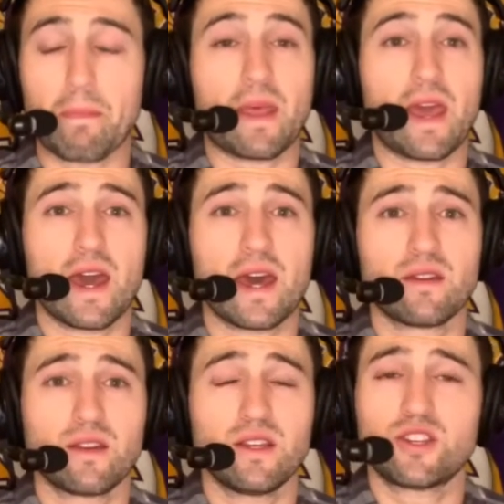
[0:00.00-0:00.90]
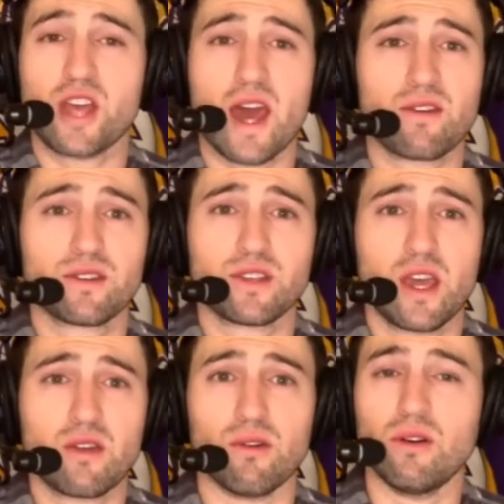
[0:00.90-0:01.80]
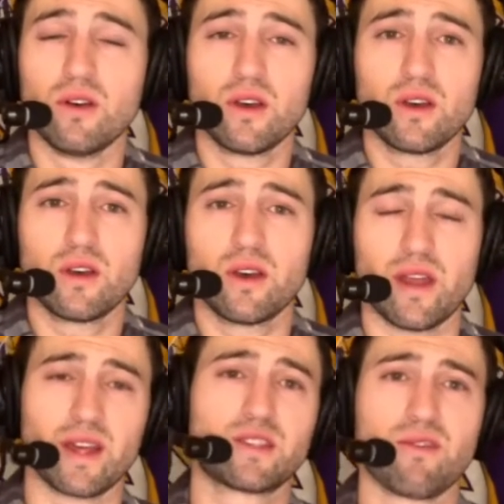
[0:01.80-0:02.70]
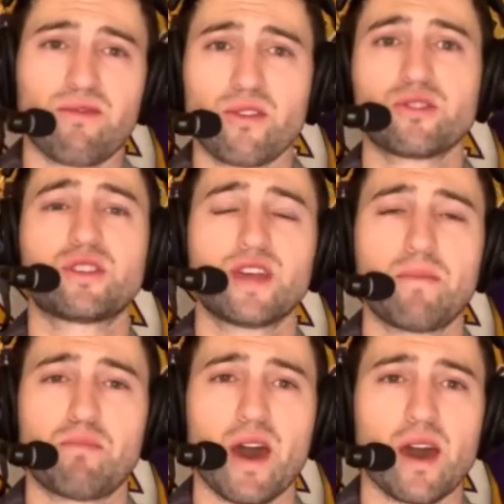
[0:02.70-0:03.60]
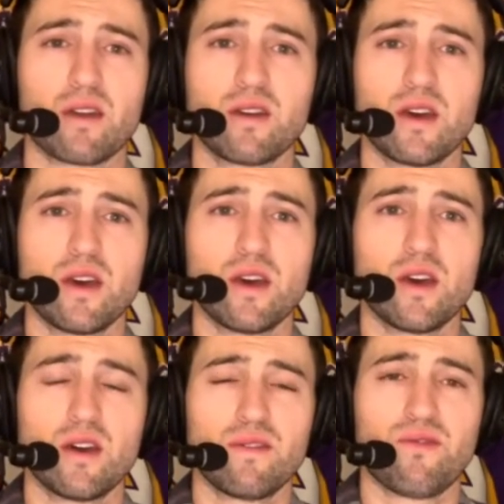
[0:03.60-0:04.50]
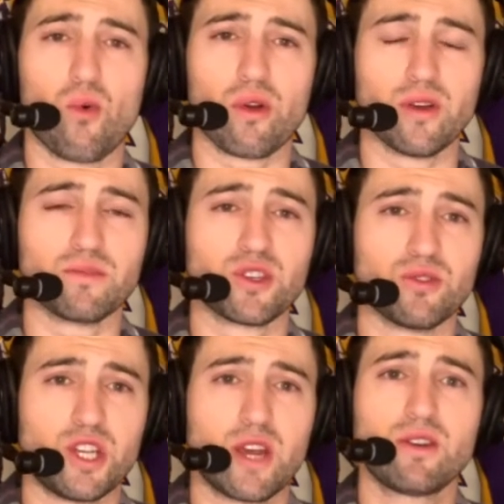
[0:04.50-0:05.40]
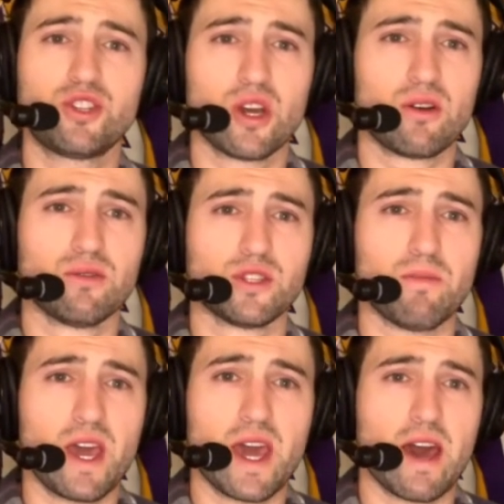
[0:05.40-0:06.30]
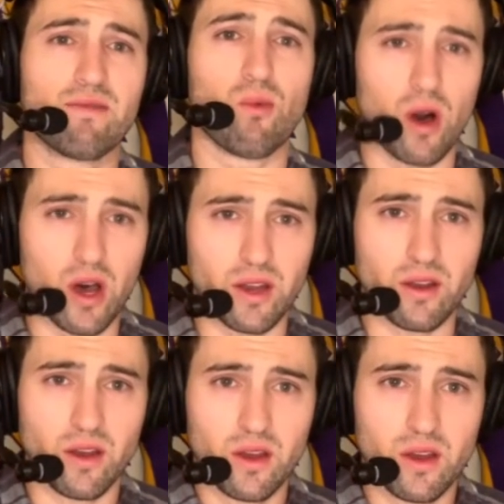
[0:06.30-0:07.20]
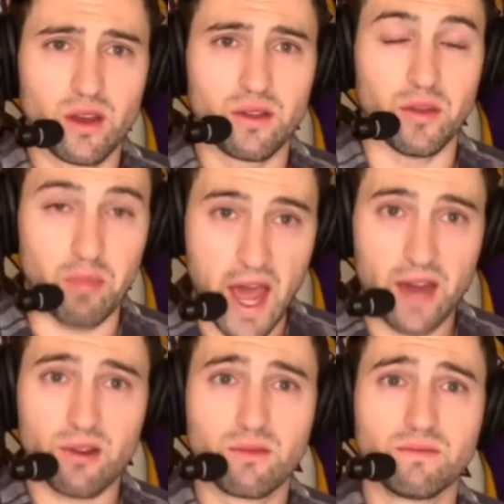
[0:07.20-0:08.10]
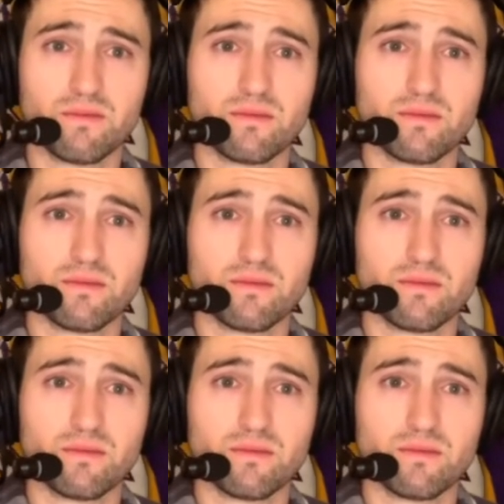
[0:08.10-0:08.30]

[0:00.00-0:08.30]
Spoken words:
and he shattered his ankle. And that's the first setback for him. So Jerry Jones may have won the battle,